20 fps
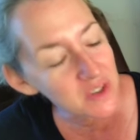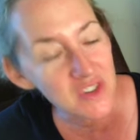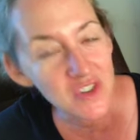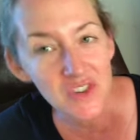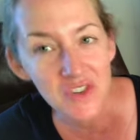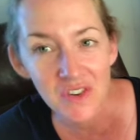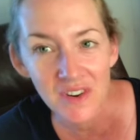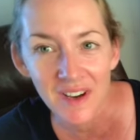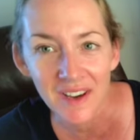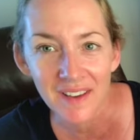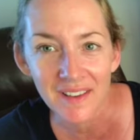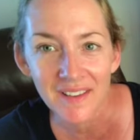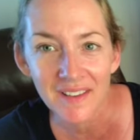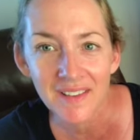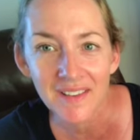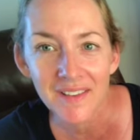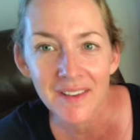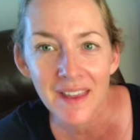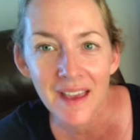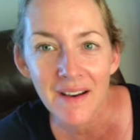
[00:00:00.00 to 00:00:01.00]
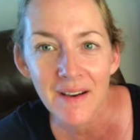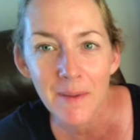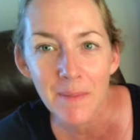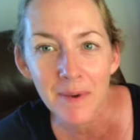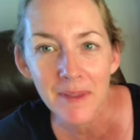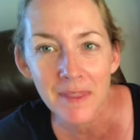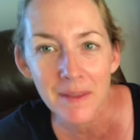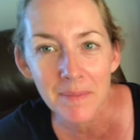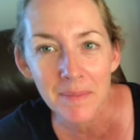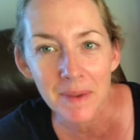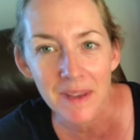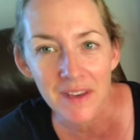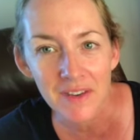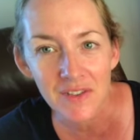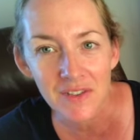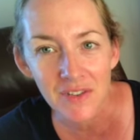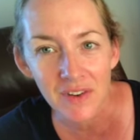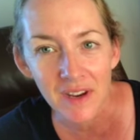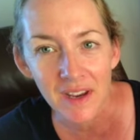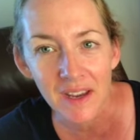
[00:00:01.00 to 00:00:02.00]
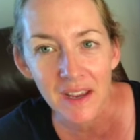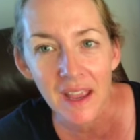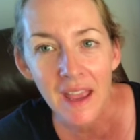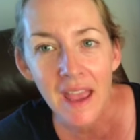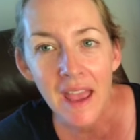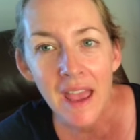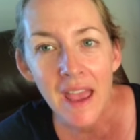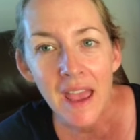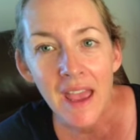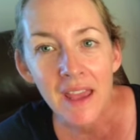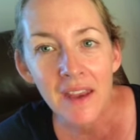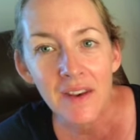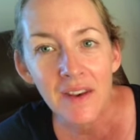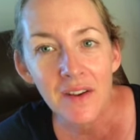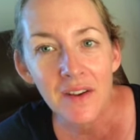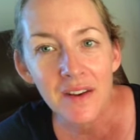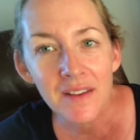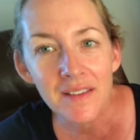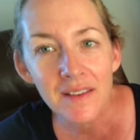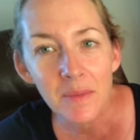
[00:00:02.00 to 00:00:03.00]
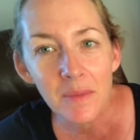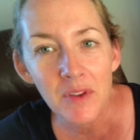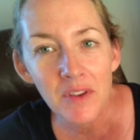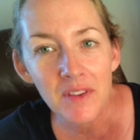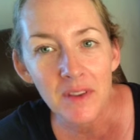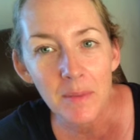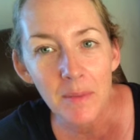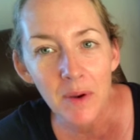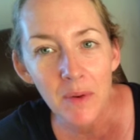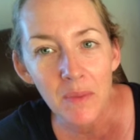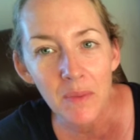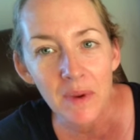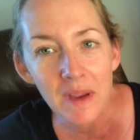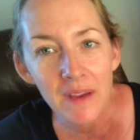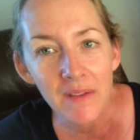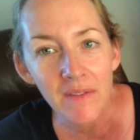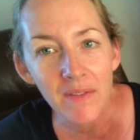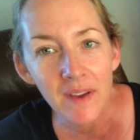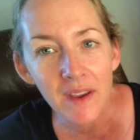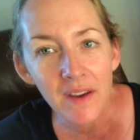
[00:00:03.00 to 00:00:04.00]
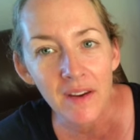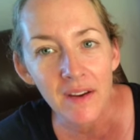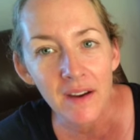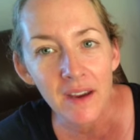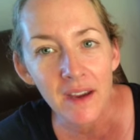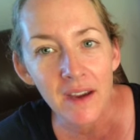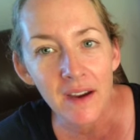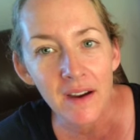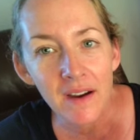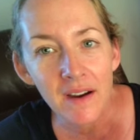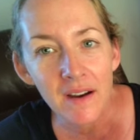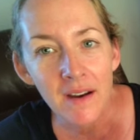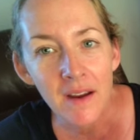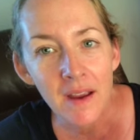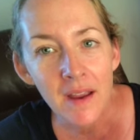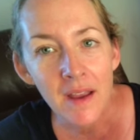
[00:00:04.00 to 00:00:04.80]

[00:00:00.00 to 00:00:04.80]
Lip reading: strings. So now I'm on the B string. And notice I'm using my ring finger here.